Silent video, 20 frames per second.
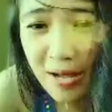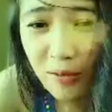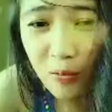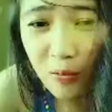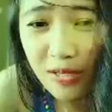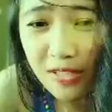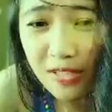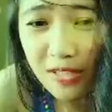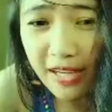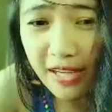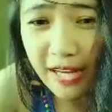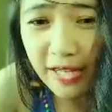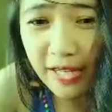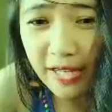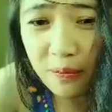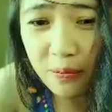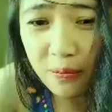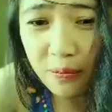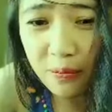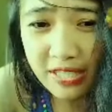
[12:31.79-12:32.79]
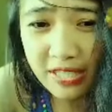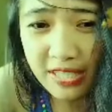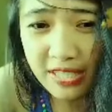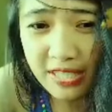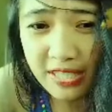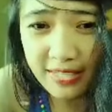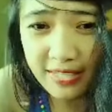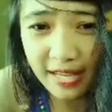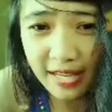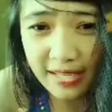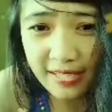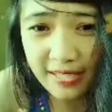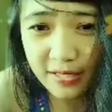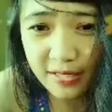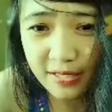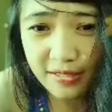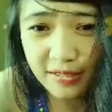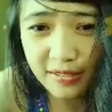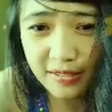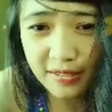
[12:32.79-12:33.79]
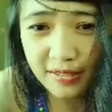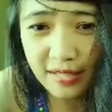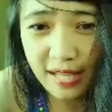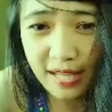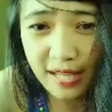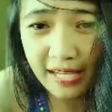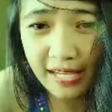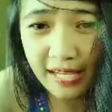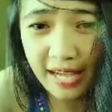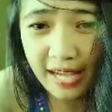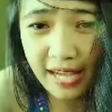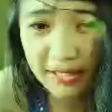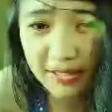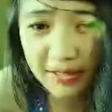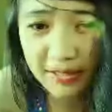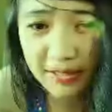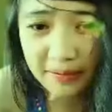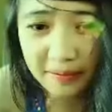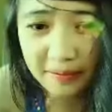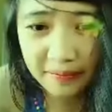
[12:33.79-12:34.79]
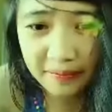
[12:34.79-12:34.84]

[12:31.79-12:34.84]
Uh, what kind of breed is that, Aichan?